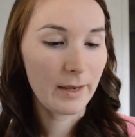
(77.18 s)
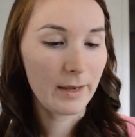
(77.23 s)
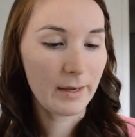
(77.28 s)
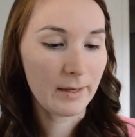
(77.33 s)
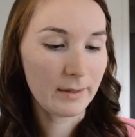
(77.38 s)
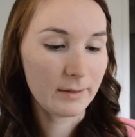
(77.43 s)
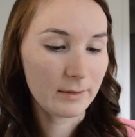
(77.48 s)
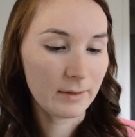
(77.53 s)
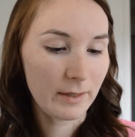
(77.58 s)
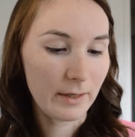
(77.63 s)

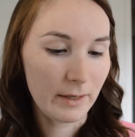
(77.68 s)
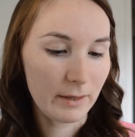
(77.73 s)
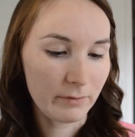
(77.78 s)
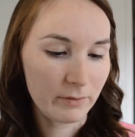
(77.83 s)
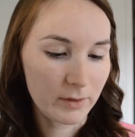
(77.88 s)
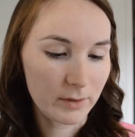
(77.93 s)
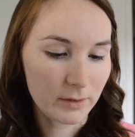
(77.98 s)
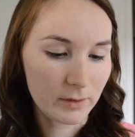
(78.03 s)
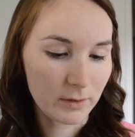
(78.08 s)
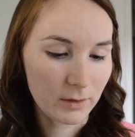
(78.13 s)
and I have
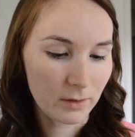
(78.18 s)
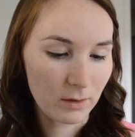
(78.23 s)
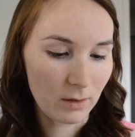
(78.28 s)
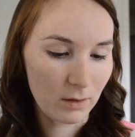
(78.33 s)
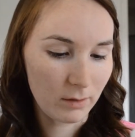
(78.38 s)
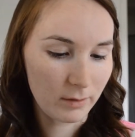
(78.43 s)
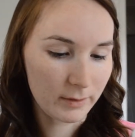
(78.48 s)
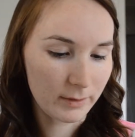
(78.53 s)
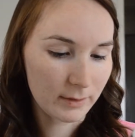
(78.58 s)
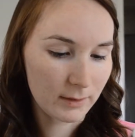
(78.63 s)
it in the
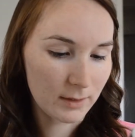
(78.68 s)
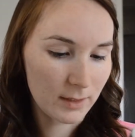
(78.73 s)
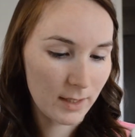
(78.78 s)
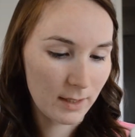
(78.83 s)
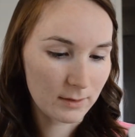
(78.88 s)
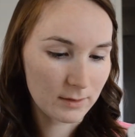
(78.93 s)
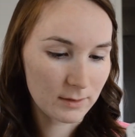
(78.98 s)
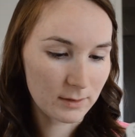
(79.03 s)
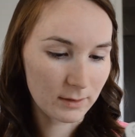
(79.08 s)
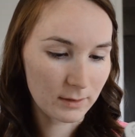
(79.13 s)
color
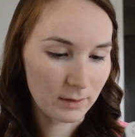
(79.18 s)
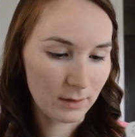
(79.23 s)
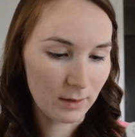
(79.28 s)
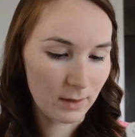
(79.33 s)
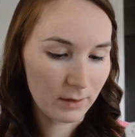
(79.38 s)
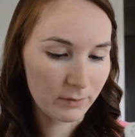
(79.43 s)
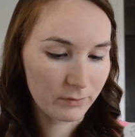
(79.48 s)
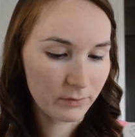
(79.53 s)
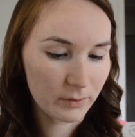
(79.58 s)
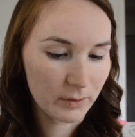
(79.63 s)
Classic
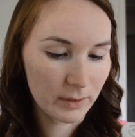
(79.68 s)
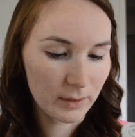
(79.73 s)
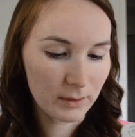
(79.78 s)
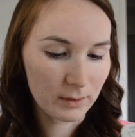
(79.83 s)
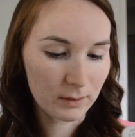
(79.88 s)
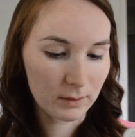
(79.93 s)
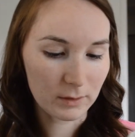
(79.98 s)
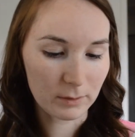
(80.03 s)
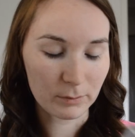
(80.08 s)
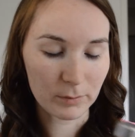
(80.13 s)

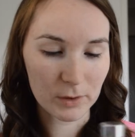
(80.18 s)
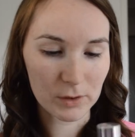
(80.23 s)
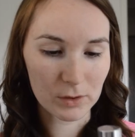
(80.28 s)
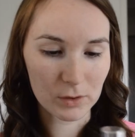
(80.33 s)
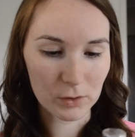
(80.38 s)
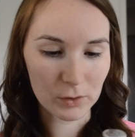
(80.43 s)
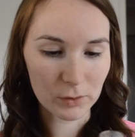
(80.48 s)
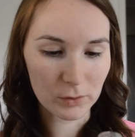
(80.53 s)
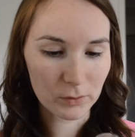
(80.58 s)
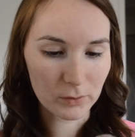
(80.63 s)
Ivory number
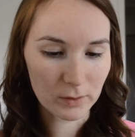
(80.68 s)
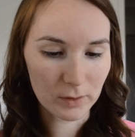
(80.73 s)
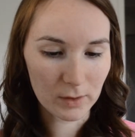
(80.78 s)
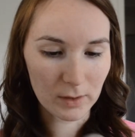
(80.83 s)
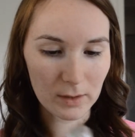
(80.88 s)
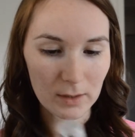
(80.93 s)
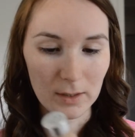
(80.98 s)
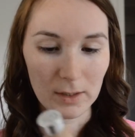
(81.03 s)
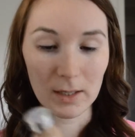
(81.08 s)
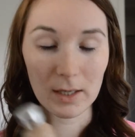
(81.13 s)
2.
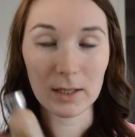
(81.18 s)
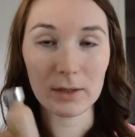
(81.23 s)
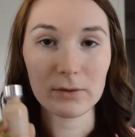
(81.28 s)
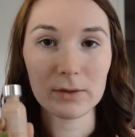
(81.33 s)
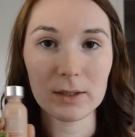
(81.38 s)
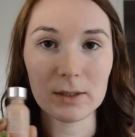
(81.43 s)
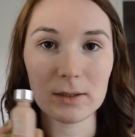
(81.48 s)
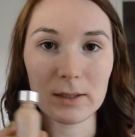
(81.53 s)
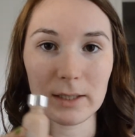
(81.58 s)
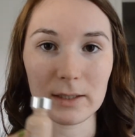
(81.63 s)
I
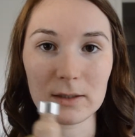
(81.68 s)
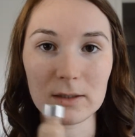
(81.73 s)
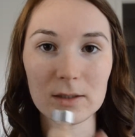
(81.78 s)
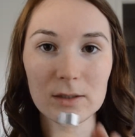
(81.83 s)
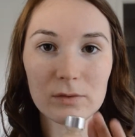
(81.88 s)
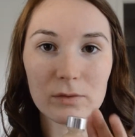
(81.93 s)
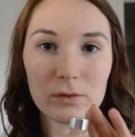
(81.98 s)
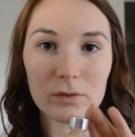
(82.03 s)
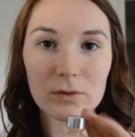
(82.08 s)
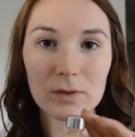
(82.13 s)
really like
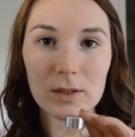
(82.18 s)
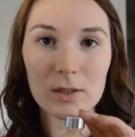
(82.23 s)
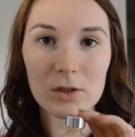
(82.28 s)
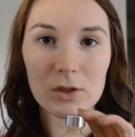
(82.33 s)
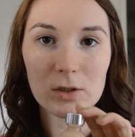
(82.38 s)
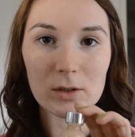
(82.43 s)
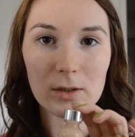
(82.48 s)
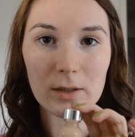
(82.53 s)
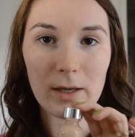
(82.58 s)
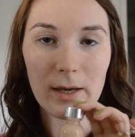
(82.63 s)
this
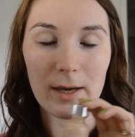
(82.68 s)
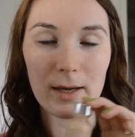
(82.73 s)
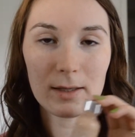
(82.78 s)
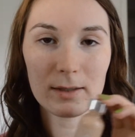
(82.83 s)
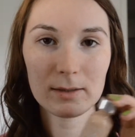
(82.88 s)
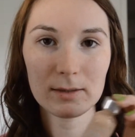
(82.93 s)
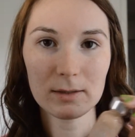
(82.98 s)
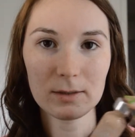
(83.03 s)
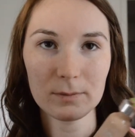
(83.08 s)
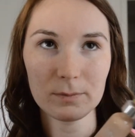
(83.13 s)
foundation. It
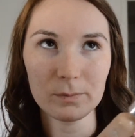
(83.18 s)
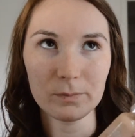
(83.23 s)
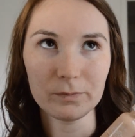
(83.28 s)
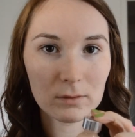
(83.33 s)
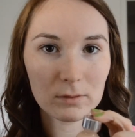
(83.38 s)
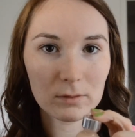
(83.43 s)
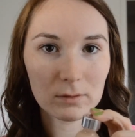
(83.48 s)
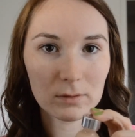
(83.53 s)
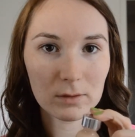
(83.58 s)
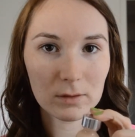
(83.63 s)
has
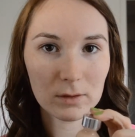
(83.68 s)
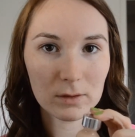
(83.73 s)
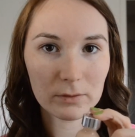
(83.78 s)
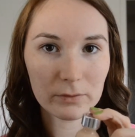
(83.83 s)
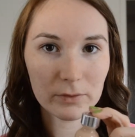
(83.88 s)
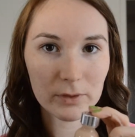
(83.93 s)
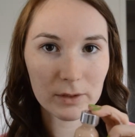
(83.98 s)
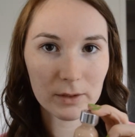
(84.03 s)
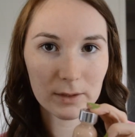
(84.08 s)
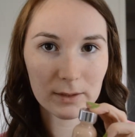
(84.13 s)
a
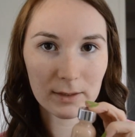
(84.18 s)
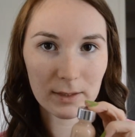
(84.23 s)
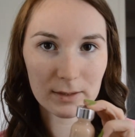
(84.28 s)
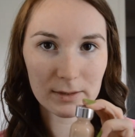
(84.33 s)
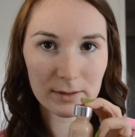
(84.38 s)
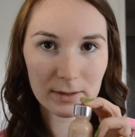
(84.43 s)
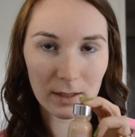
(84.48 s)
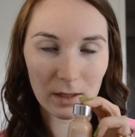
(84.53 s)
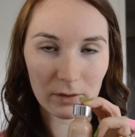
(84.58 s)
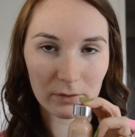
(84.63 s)
really
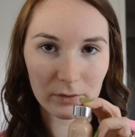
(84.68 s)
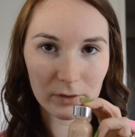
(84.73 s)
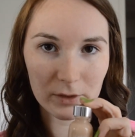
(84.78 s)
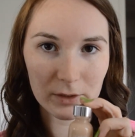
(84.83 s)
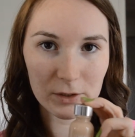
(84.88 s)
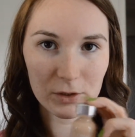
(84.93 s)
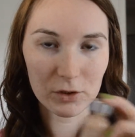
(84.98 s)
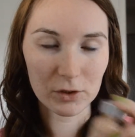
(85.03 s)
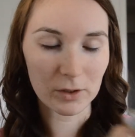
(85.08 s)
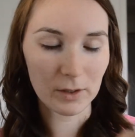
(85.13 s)
nice
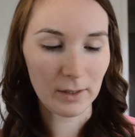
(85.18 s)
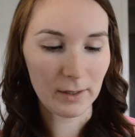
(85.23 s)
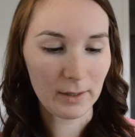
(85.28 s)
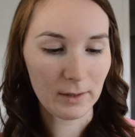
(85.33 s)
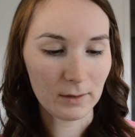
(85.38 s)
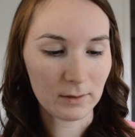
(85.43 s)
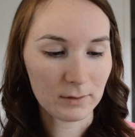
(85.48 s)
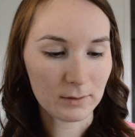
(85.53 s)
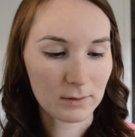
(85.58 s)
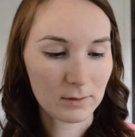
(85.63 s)
coverage
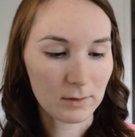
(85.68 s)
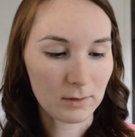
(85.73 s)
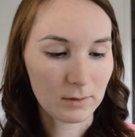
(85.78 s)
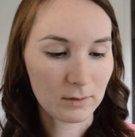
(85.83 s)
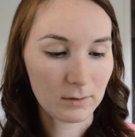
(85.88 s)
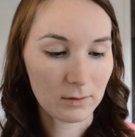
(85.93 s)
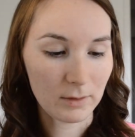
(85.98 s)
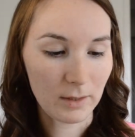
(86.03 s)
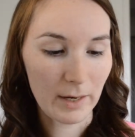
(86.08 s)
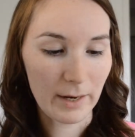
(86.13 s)
and
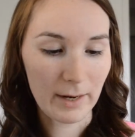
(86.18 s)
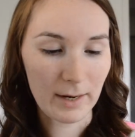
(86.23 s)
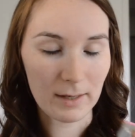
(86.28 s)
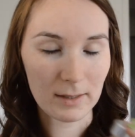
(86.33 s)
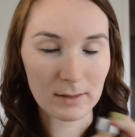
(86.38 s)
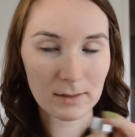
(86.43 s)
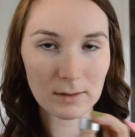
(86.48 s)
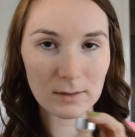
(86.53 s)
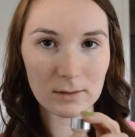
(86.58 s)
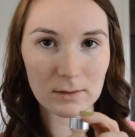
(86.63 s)
it
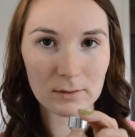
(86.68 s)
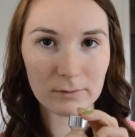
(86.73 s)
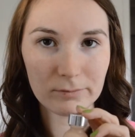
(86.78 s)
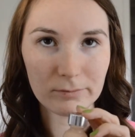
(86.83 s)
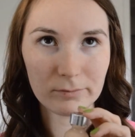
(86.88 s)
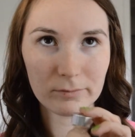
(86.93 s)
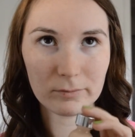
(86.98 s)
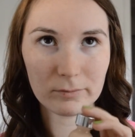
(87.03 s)
has